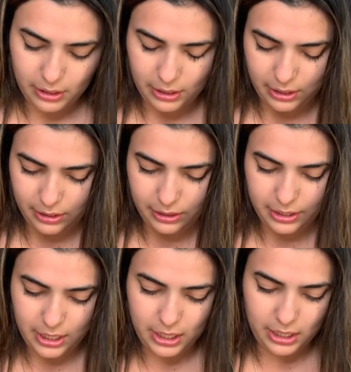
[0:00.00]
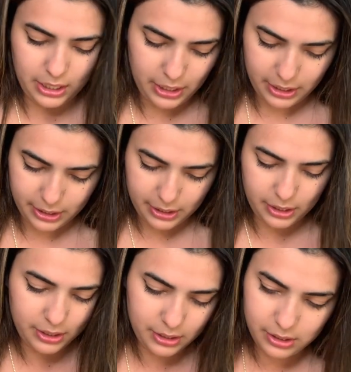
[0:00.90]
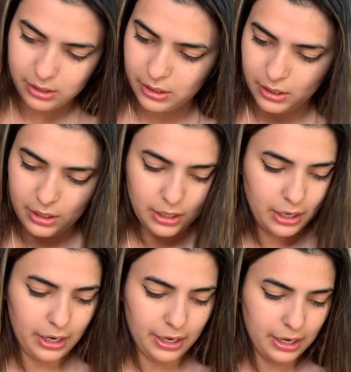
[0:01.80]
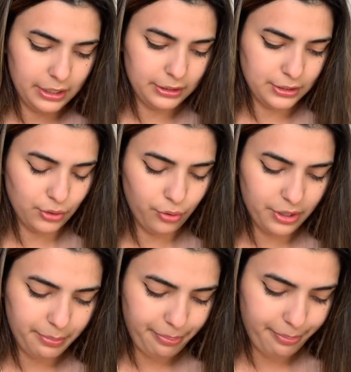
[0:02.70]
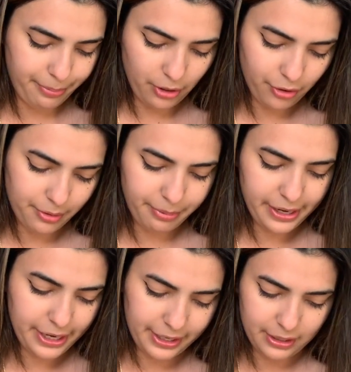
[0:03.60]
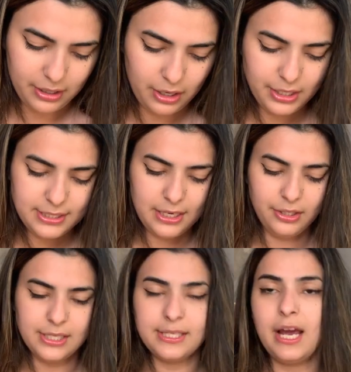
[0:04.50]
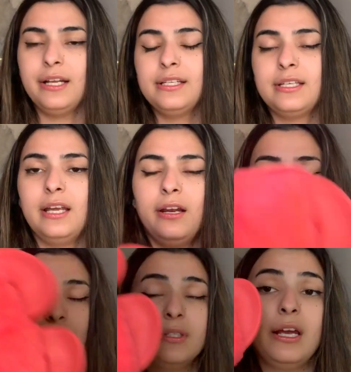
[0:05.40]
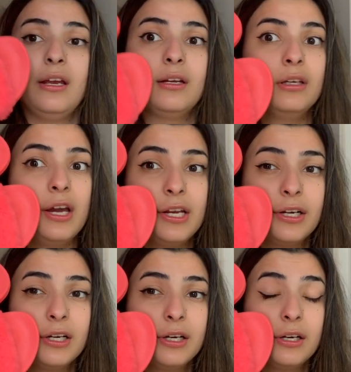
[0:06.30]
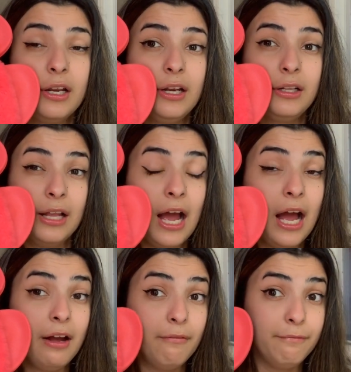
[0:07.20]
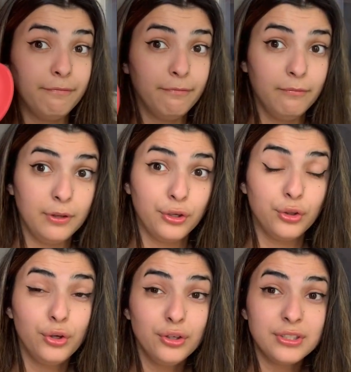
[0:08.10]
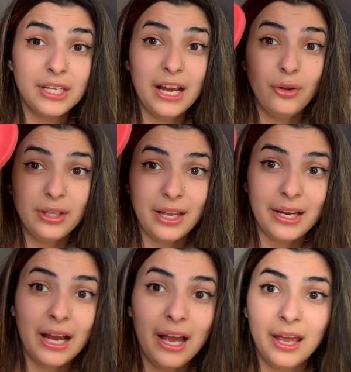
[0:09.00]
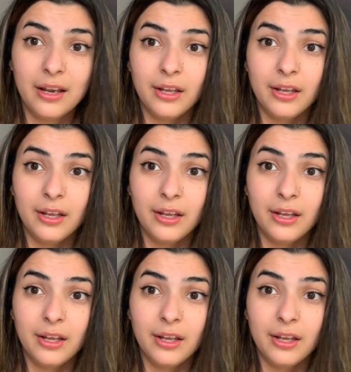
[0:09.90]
And then I got this other pair. Honestly, on the side it said it was like lighter, like that. Do you see how the light got?